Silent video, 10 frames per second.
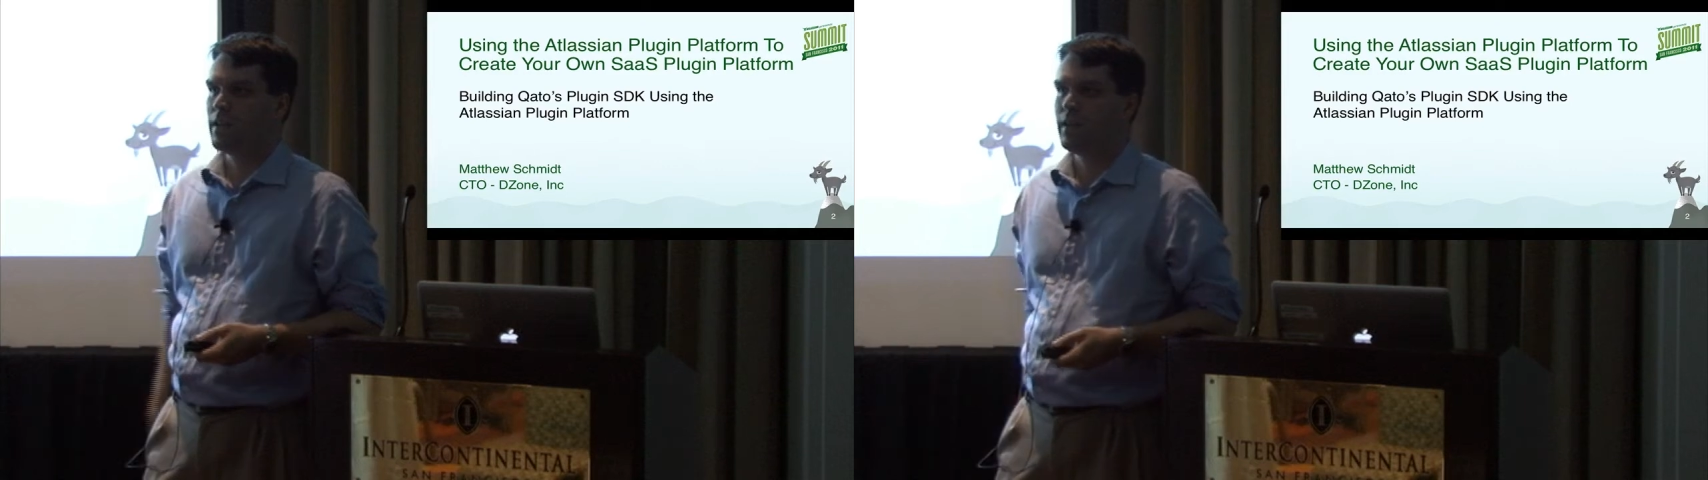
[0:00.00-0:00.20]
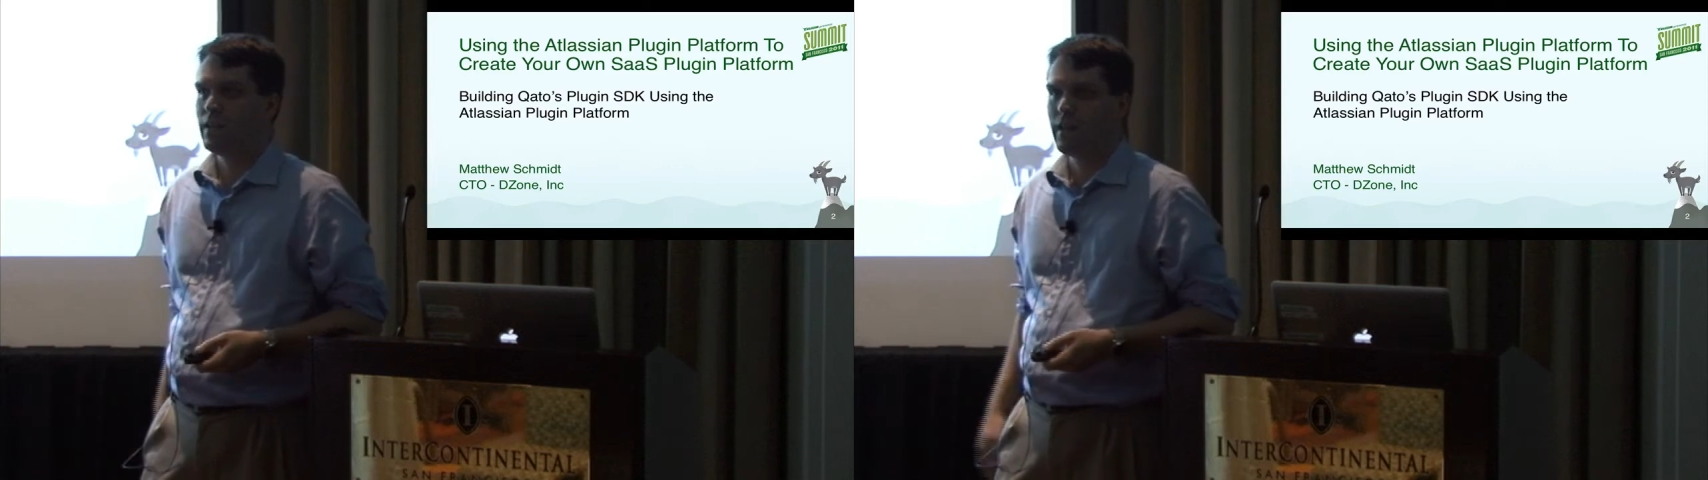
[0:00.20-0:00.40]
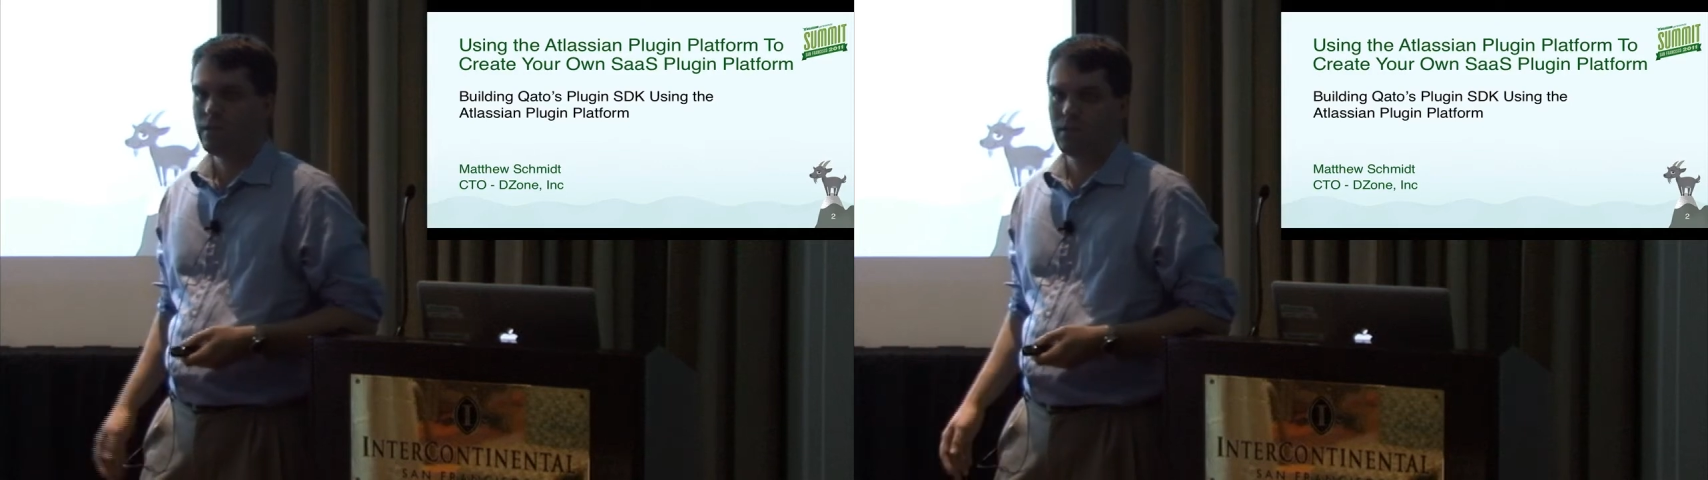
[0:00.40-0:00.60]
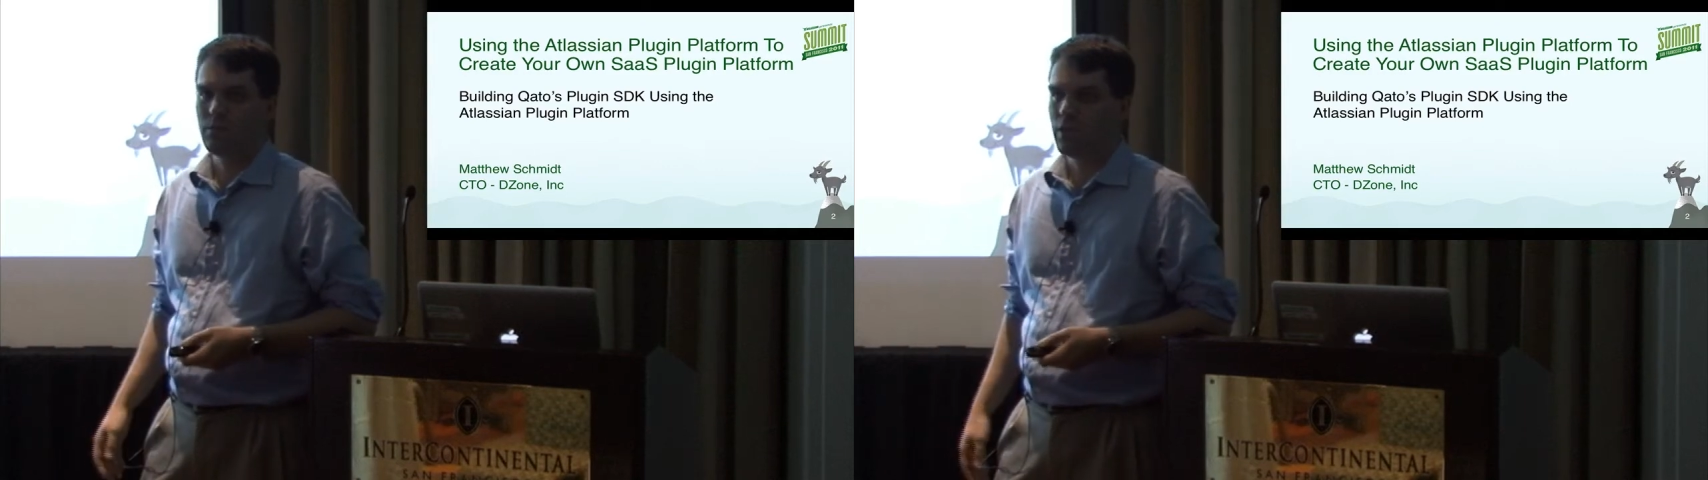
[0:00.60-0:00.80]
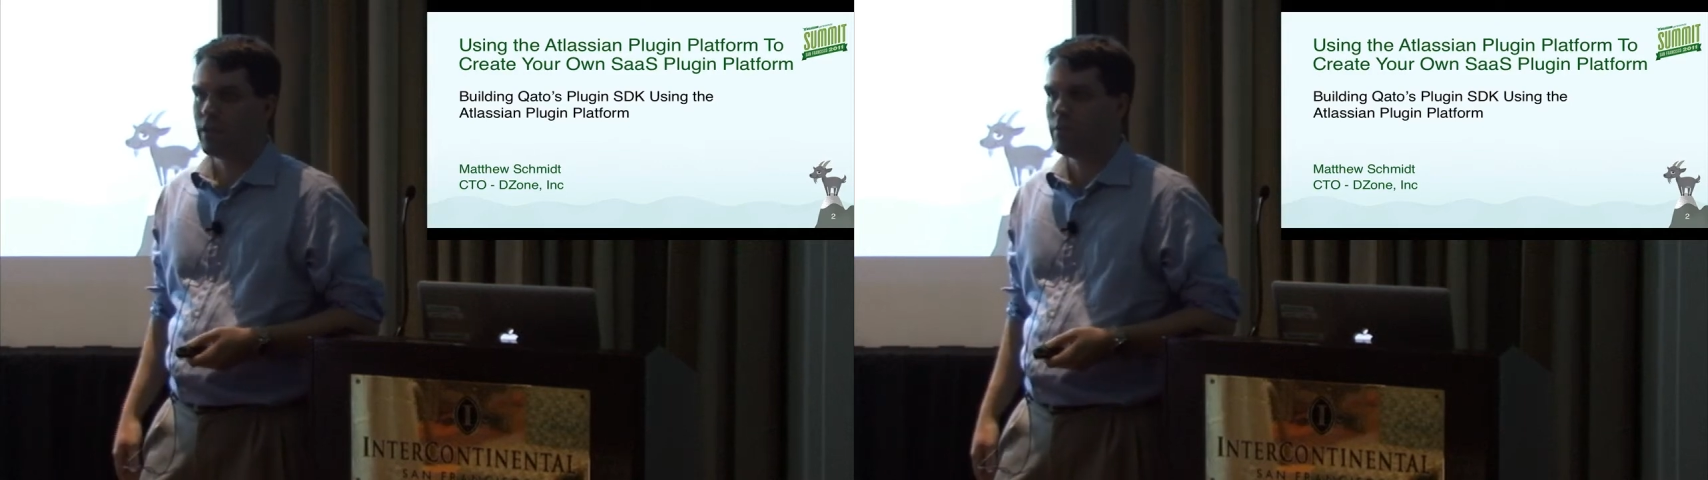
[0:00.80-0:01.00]

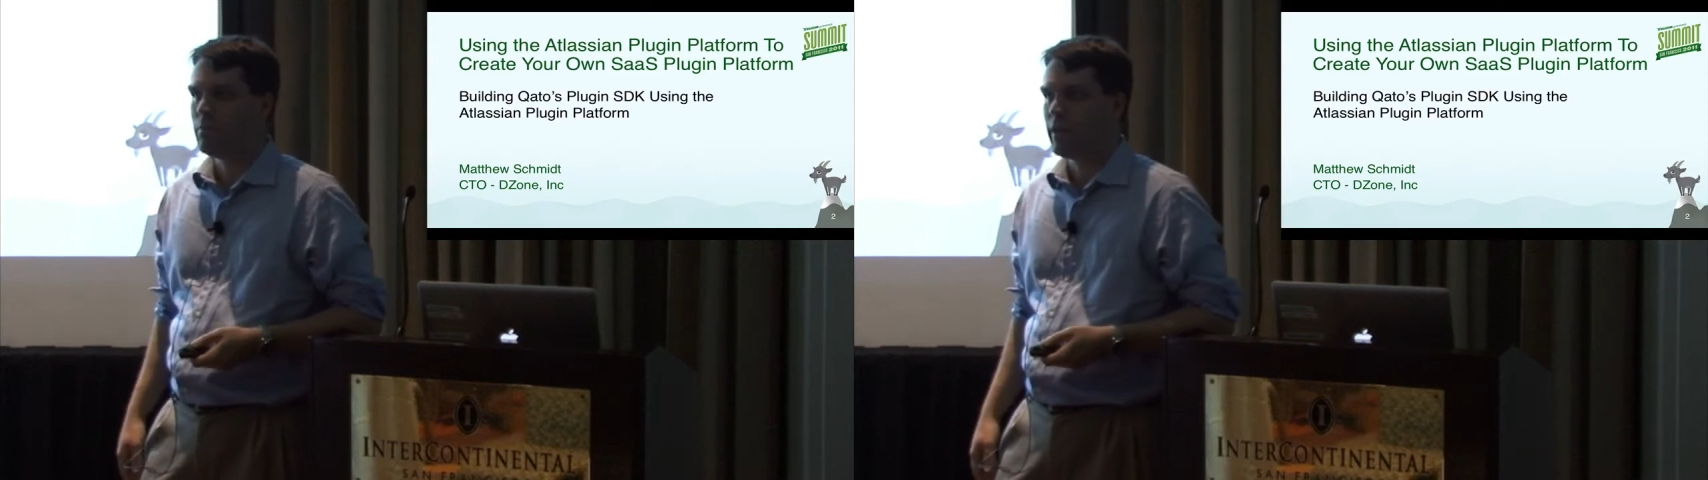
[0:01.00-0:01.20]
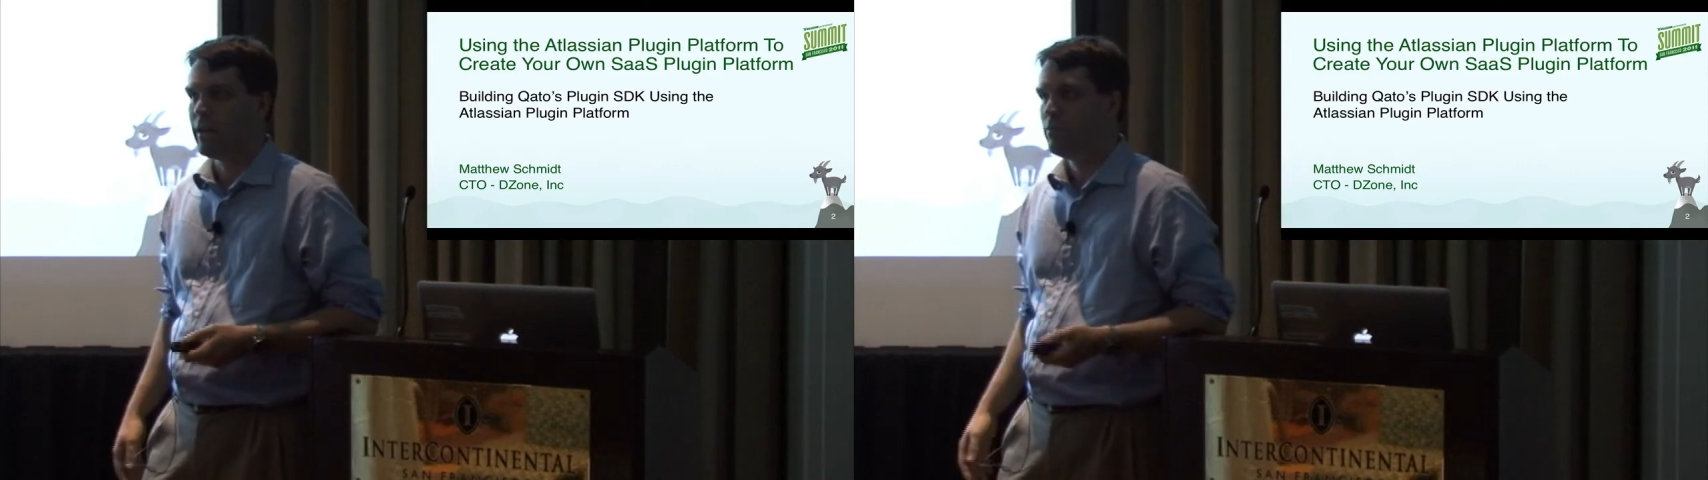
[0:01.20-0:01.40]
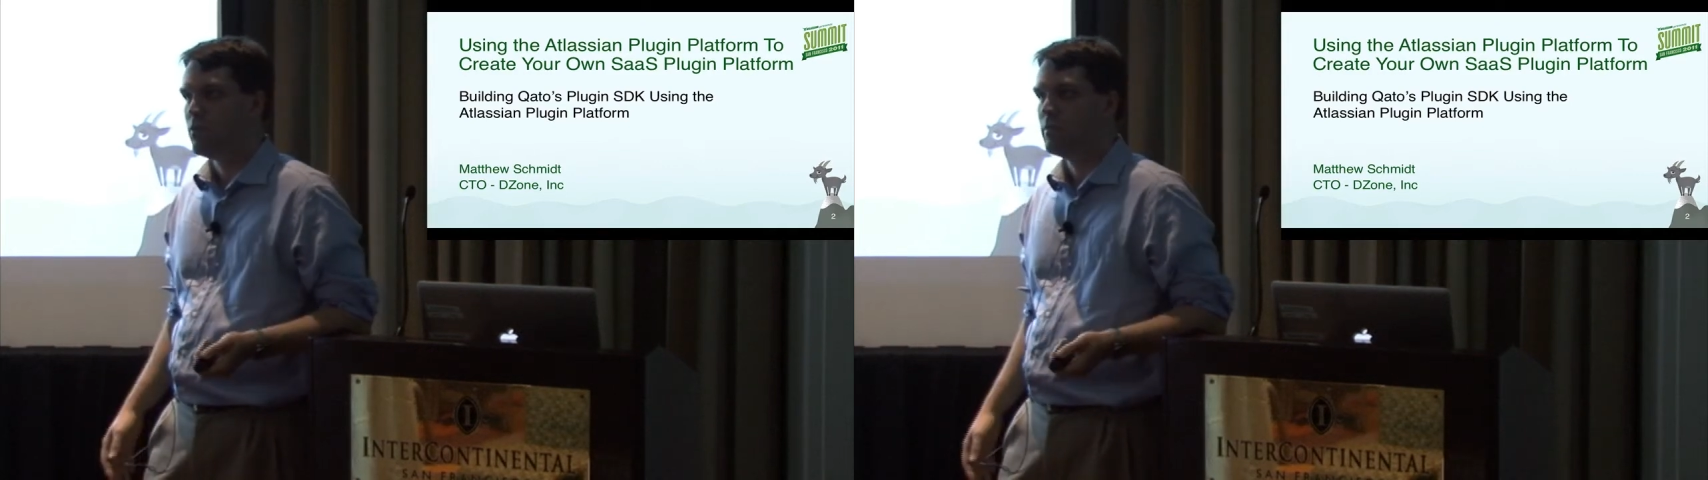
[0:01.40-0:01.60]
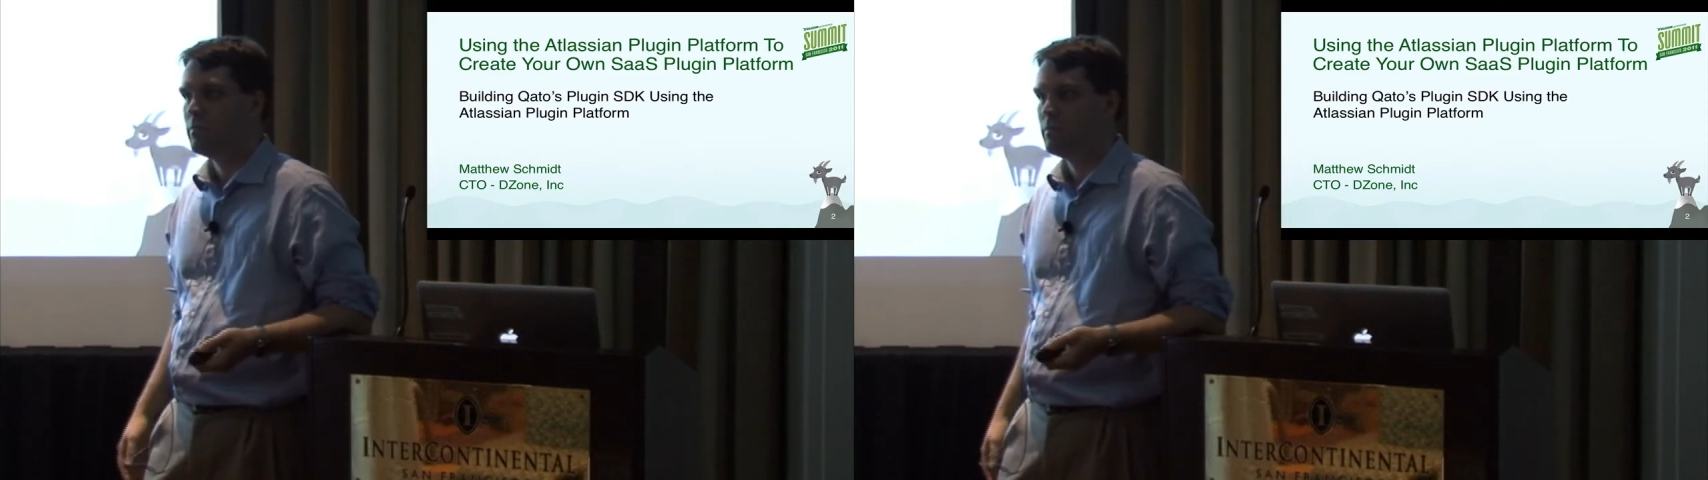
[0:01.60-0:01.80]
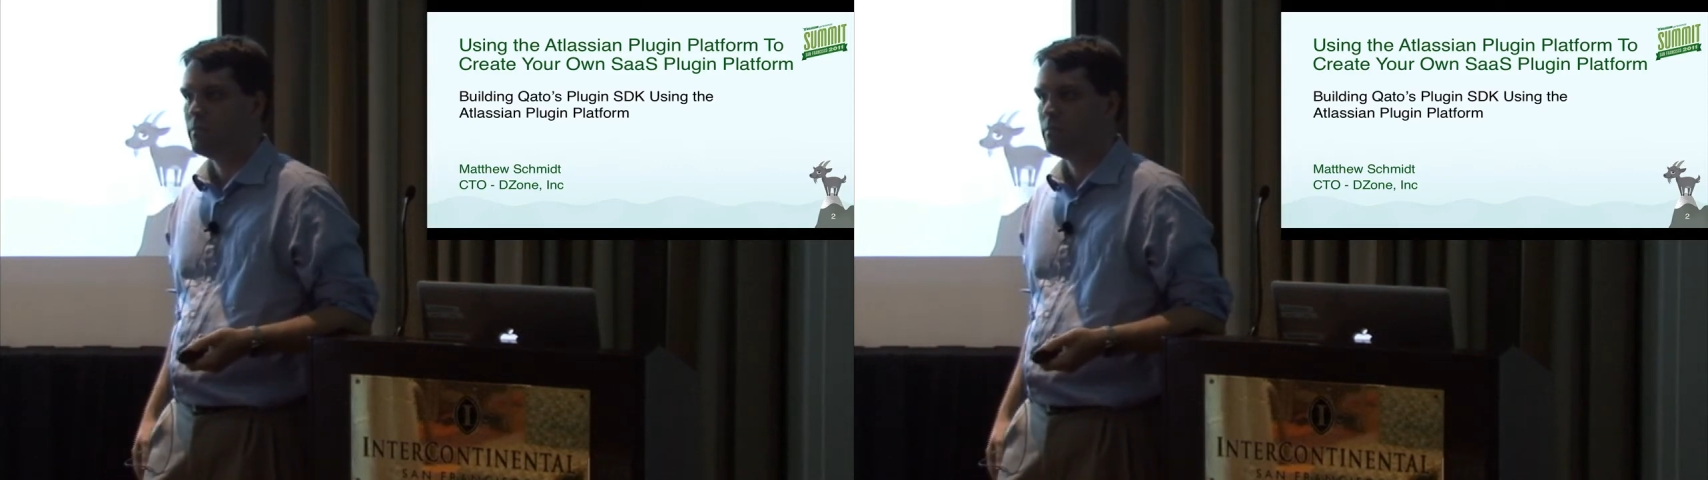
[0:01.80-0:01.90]
Atlassian Plugin platform?